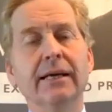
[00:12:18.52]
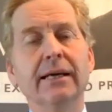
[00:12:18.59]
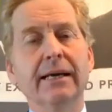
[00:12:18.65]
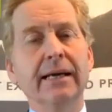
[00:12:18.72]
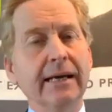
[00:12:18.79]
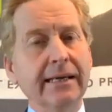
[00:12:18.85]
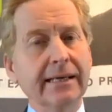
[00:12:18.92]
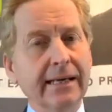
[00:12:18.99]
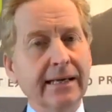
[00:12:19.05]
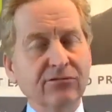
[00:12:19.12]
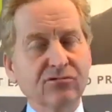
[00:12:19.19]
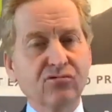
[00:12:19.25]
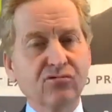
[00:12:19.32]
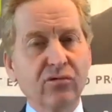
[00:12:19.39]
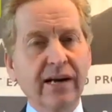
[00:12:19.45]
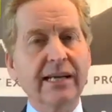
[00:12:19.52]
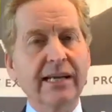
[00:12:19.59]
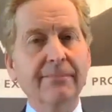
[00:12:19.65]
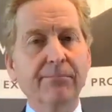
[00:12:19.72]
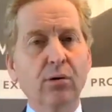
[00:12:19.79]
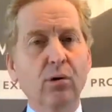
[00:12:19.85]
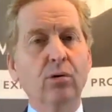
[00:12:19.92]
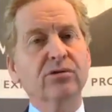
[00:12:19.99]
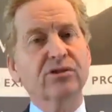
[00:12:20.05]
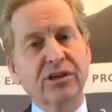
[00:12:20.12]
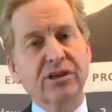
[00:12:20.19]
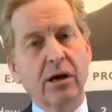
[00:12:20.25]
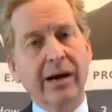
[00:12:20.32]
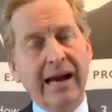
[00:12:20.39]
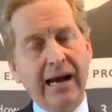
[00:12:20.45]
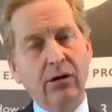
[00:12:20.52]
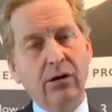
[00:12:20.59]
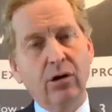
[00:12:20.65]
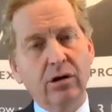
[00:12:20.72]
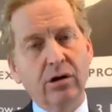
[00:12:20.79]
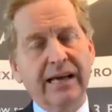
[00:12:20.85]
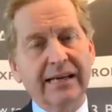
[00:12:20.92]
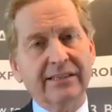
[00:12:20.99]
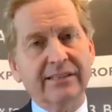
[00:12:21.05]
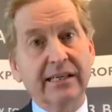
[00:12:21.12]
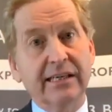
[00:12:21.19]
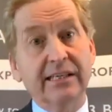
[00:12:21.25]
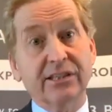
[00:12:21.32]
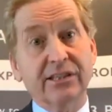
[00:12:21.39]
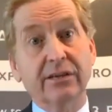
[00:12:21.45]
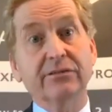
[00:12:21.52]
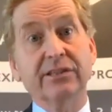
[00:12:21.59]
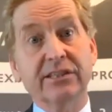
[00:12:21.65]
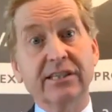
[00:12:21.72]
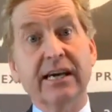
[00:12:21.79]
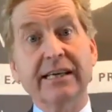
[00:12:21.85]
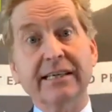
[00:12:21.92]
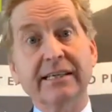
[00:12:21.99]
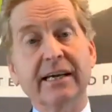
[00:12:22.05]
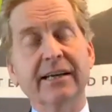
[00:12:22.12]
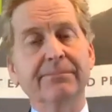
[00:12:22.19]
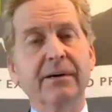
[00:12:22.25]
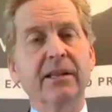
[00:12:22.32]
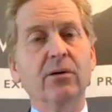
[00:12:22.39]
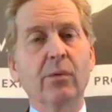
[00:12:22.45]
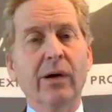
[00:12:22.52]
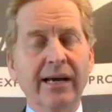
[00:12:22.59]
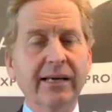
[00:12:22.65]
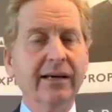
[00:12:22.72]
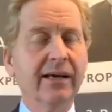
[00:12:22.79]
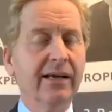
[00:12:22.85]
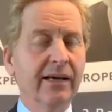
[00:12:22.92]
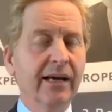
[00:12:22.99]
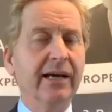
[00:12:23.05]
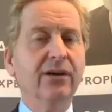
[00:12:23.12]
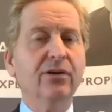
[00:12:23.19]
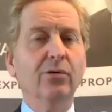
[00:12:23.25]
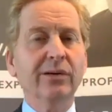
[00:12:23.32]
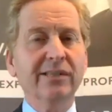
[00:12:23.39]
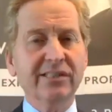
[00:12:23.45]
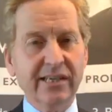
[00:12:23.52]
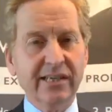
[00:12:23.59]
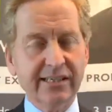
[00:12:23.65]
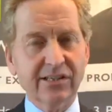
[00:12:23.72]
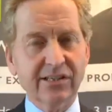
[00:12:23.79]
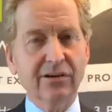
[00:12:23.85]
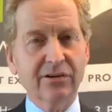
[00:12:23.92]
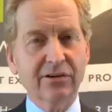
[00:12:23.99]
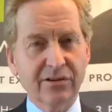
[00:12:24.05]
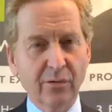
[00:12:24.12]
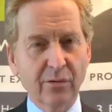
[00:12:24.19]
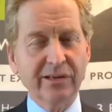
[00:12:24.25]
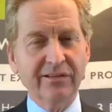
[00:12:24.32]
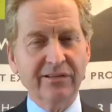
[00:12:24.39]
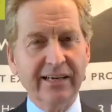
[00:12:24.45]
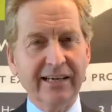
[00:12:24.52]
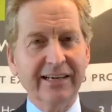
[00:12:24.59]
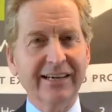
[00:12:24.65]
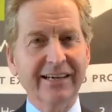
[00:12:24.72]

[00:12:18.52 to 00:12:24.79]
It's really important to know how long that deal is going to take. And by the way, it always takes longer than what you think.